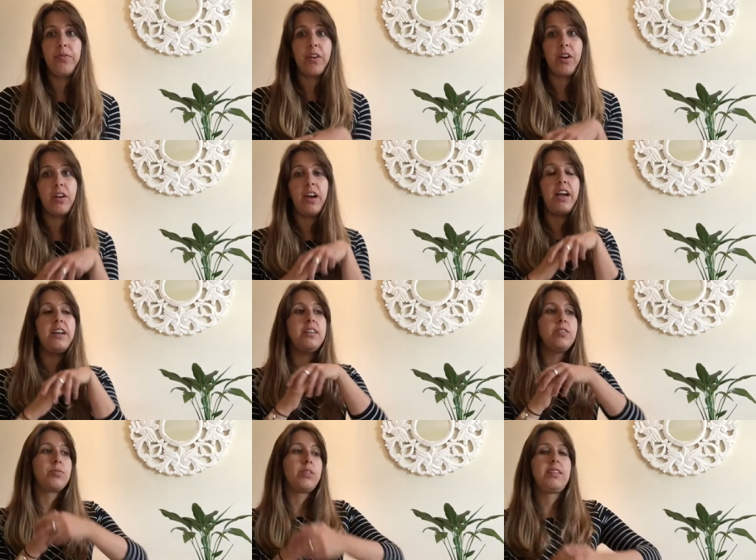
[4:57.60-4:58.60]
Our gut
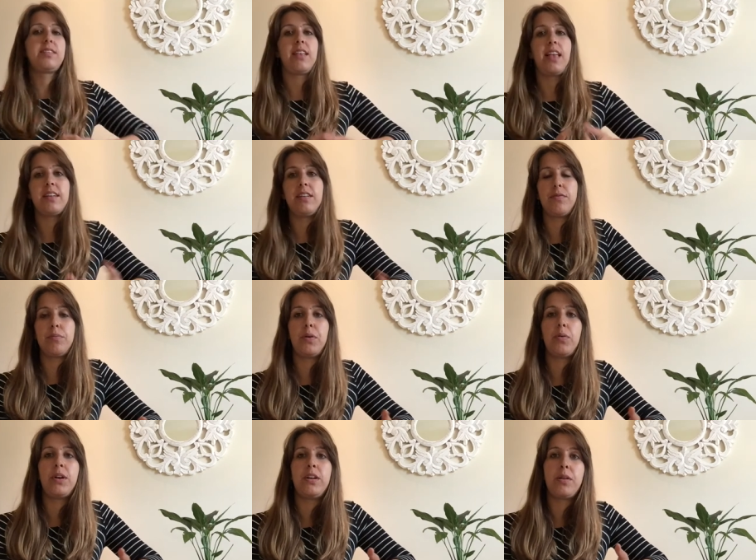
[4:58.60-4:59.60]
is really selective
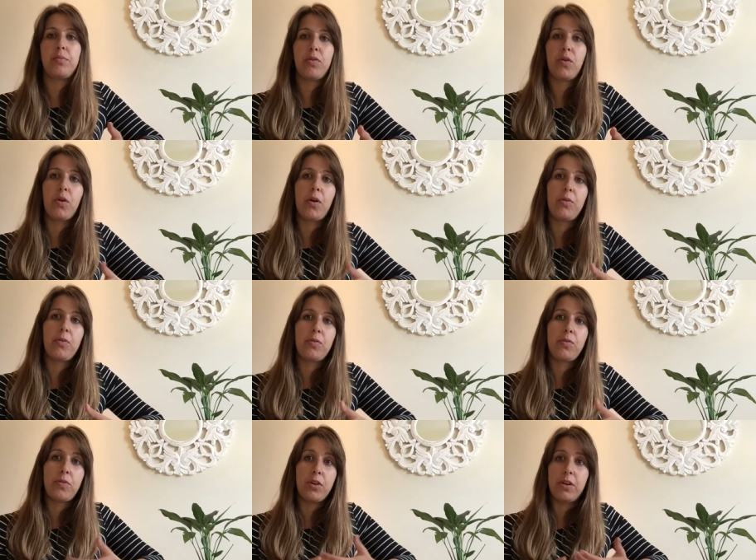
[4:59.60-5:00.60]
about what it
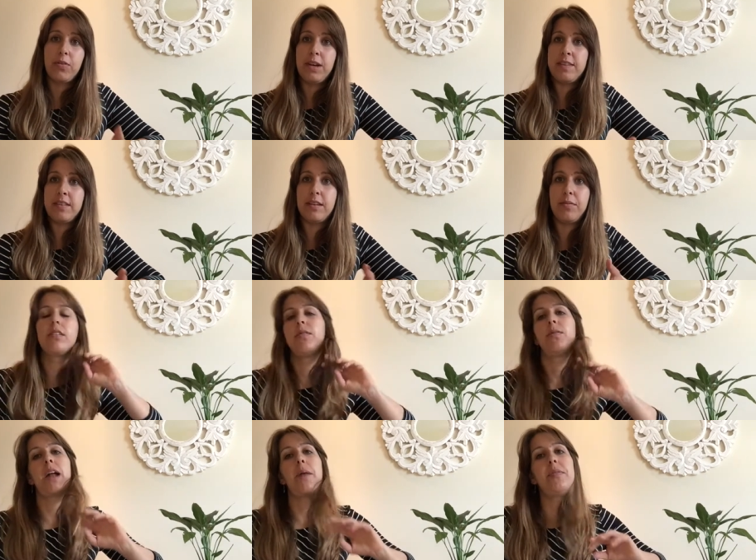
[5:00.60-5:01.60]
absorbs for good reason.
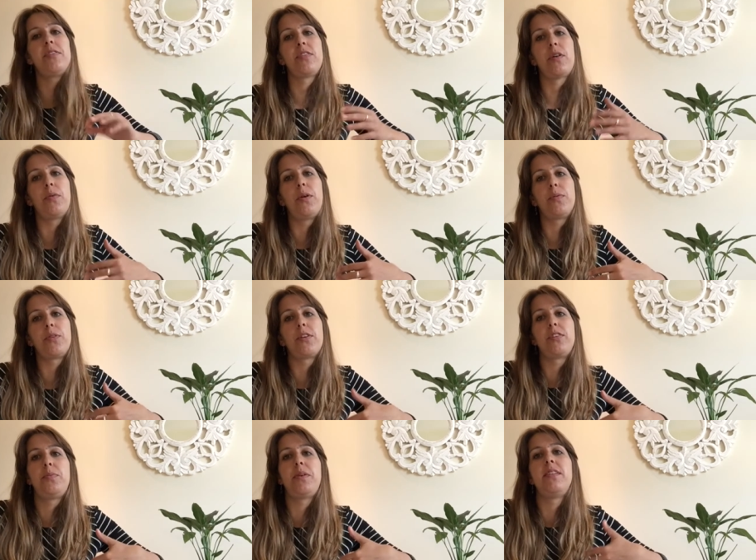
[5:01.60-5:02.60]
What happens though when we're
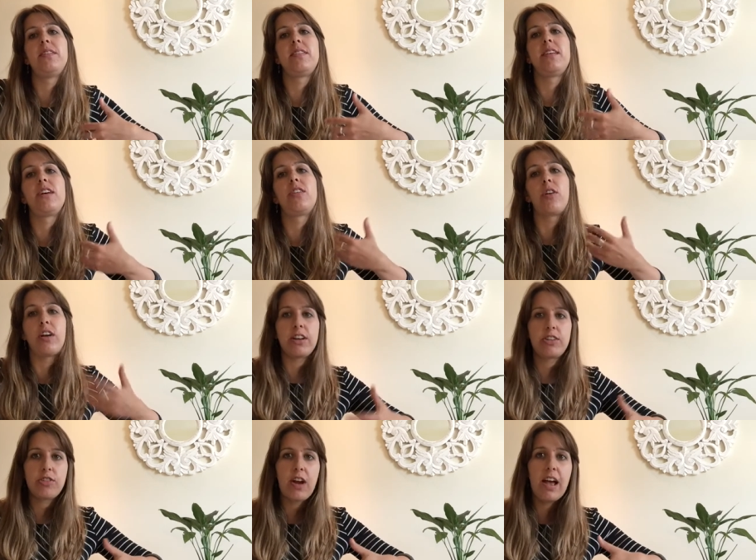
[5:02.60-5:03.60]
experiencing
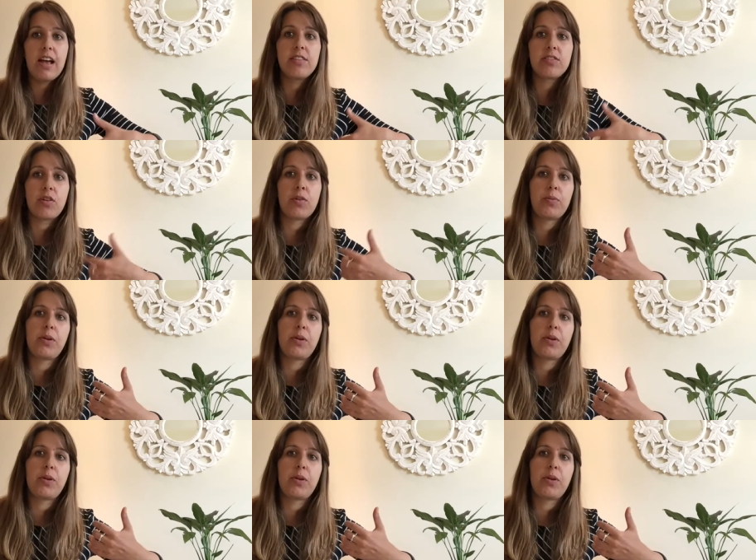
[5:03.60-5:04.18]
chronic stress, or